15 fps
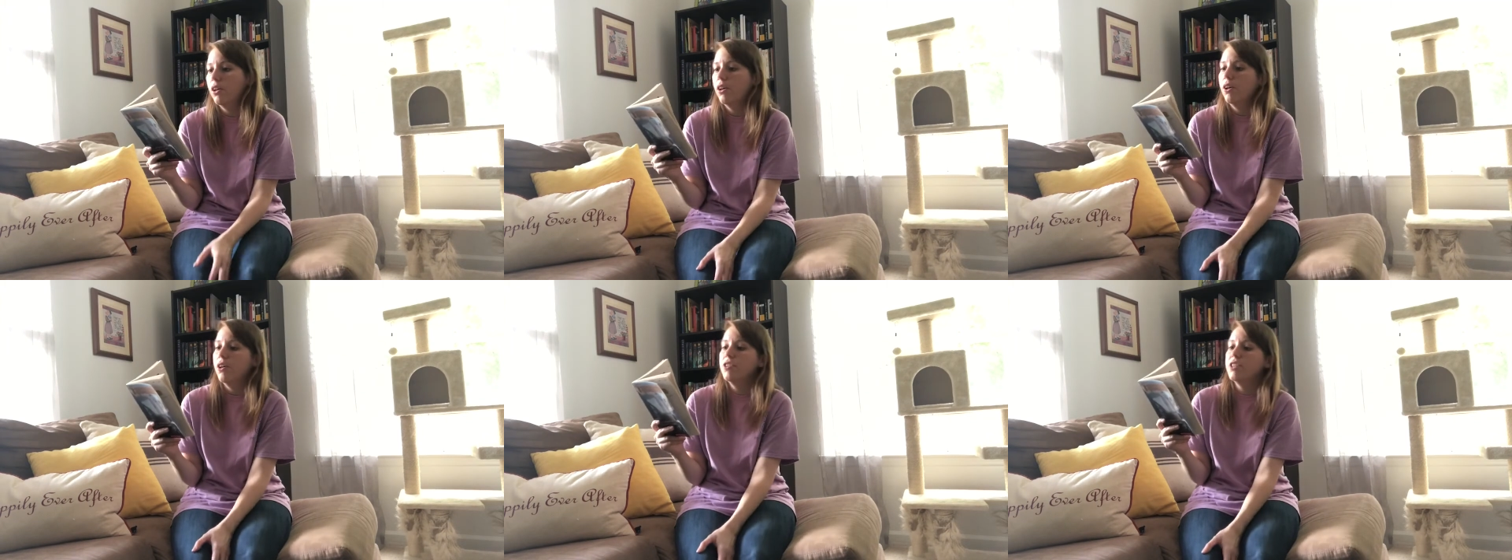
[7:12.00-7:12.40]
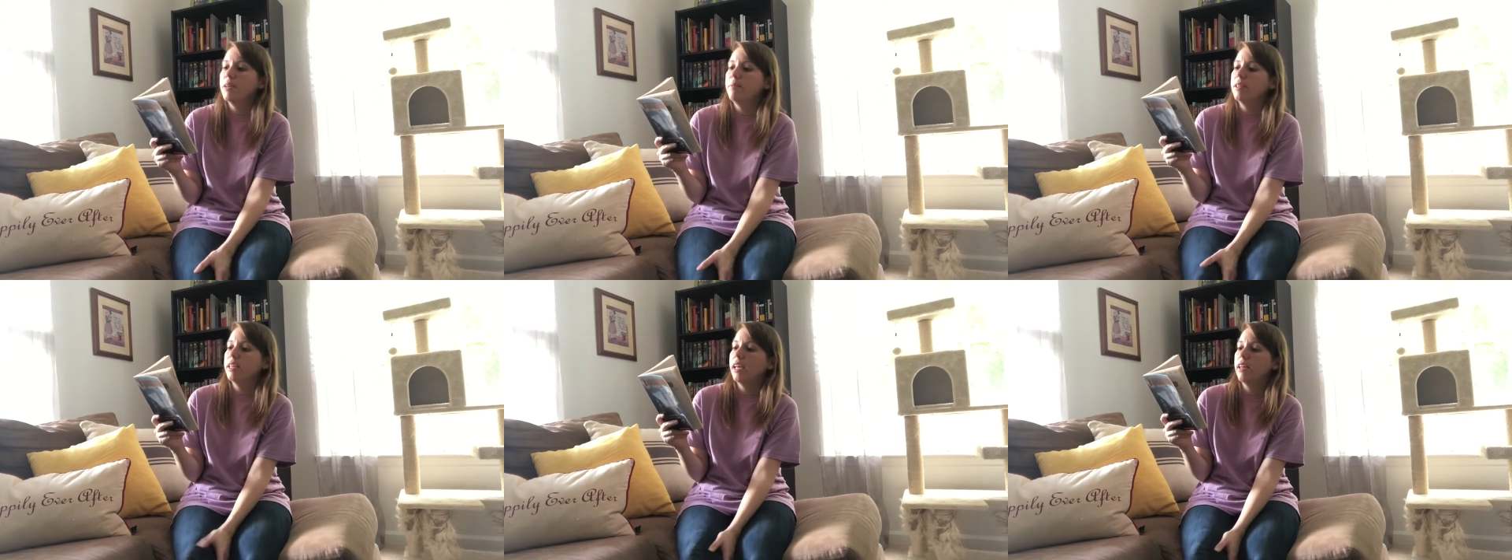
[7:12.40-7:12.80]
So they
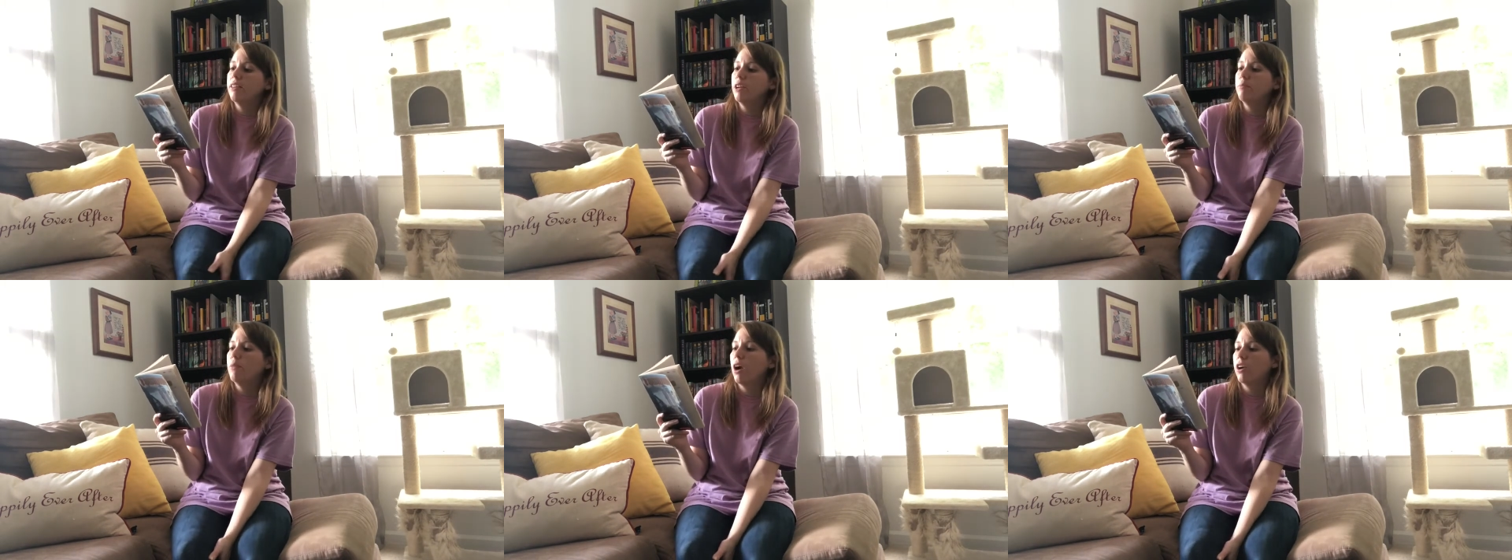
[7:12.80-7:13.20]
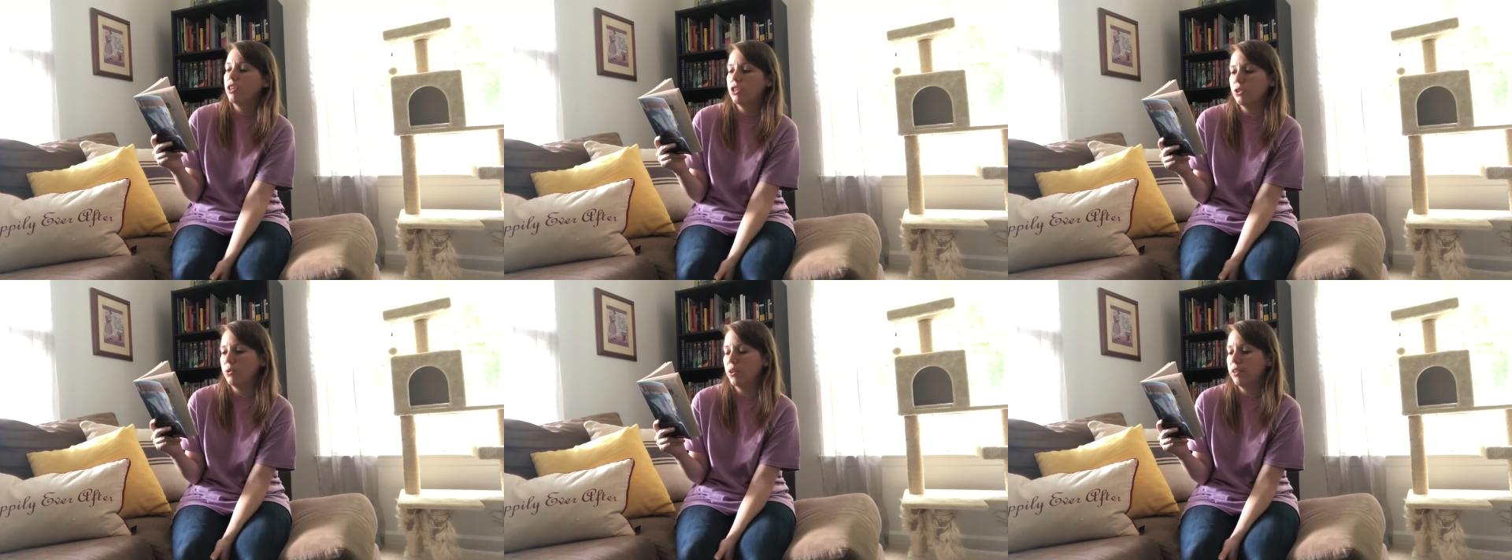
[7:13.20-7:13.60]
began their march
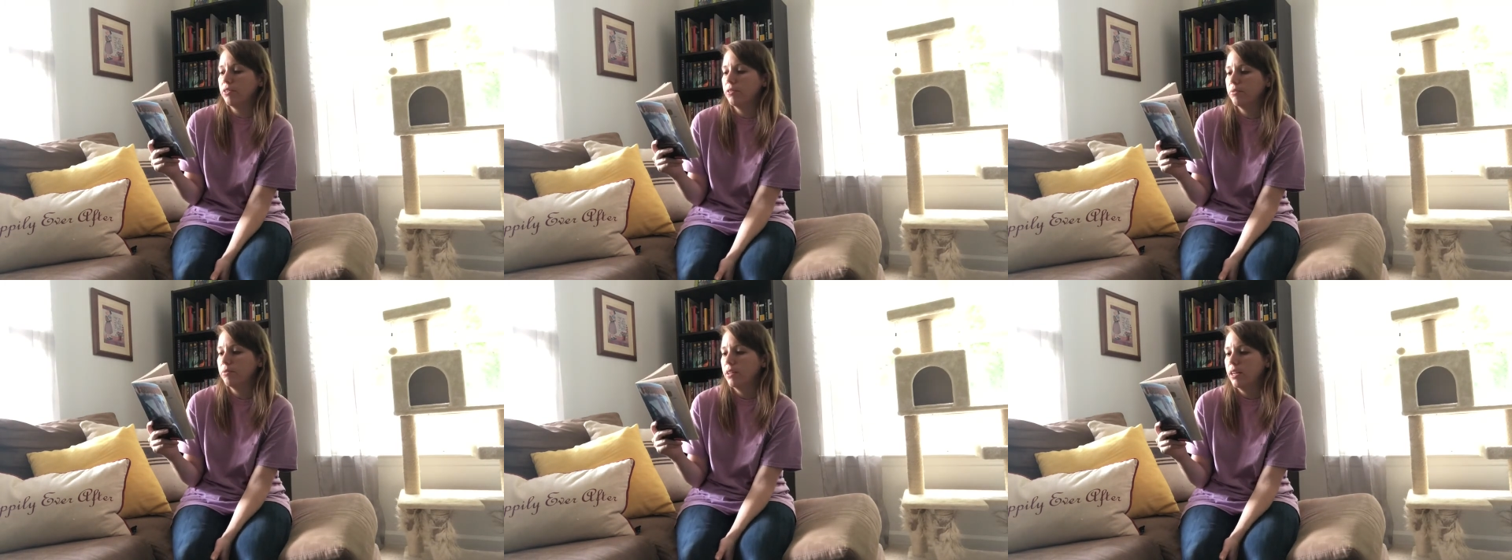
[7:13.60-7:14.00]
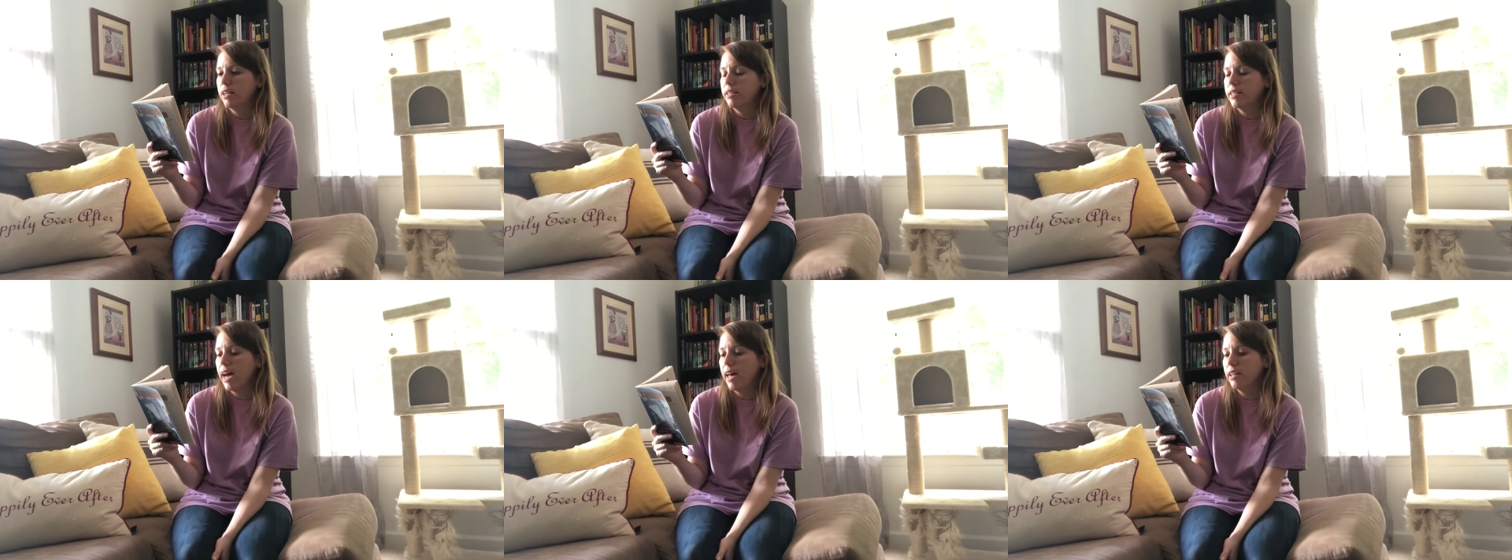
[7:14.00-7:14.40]
north,
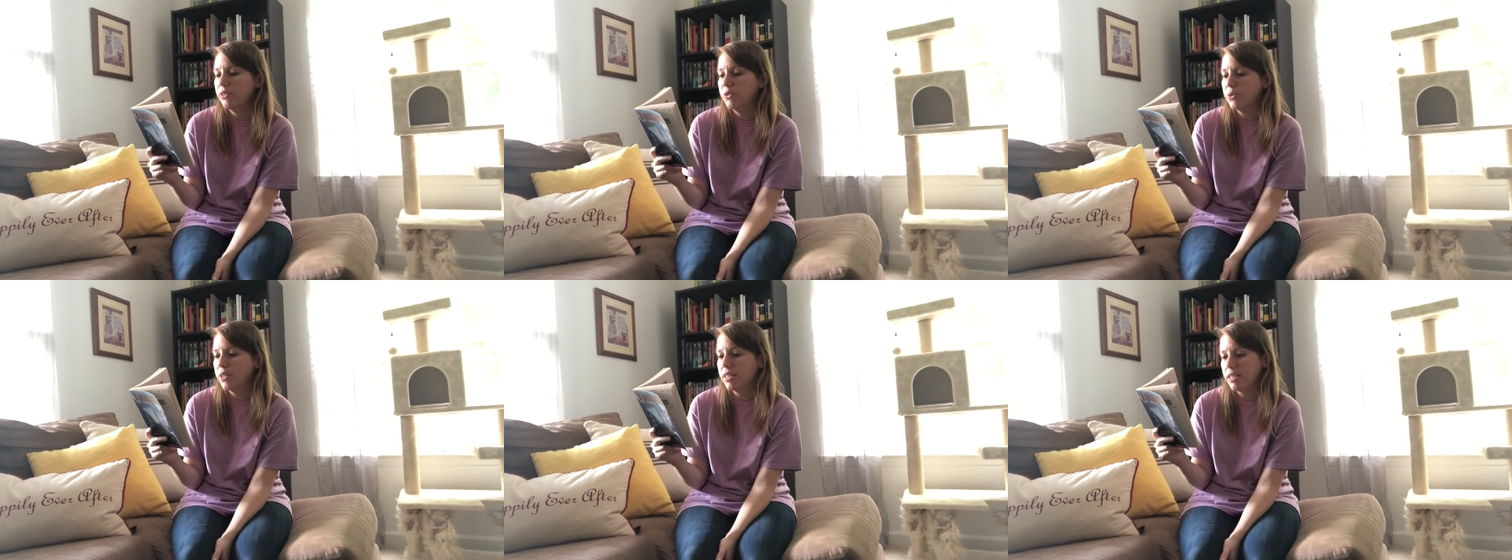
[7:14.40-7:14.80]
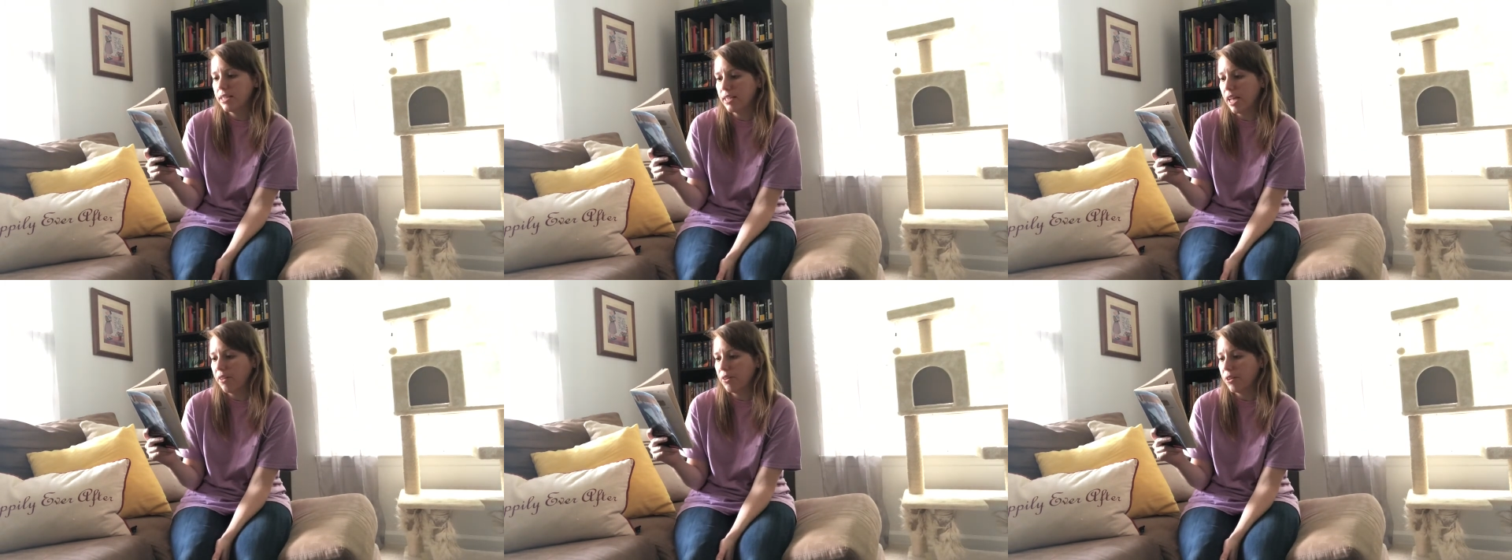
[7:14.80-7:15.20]
Dad and Lucas
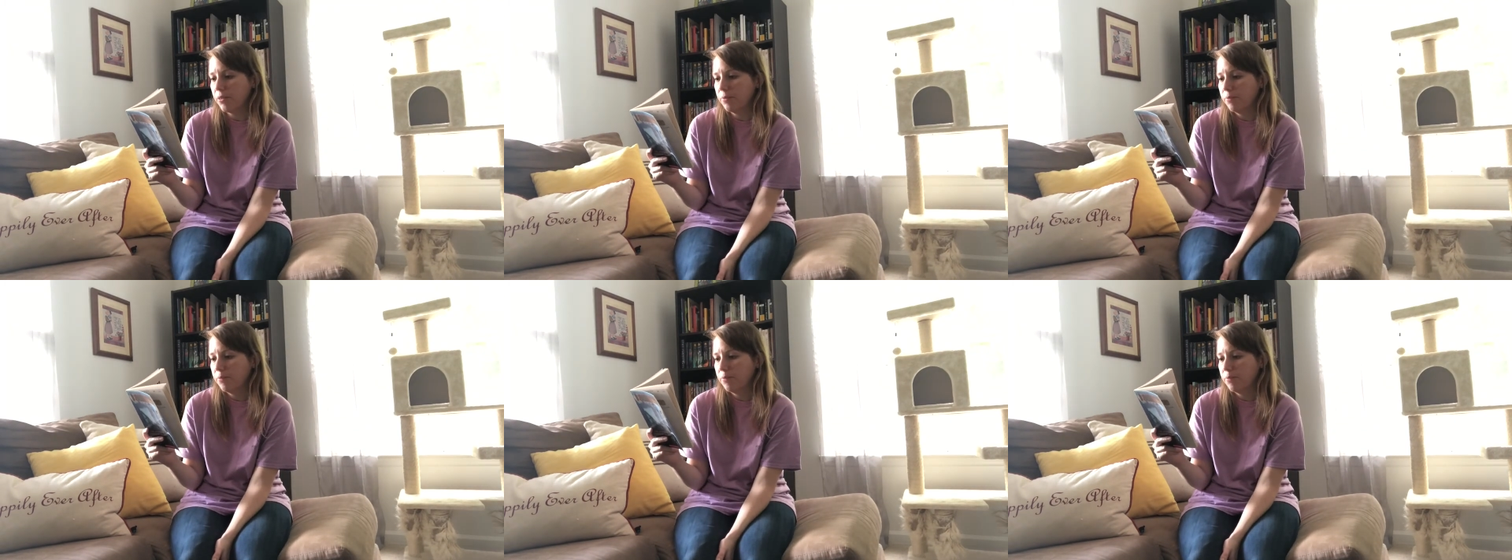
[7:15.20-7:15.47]
together.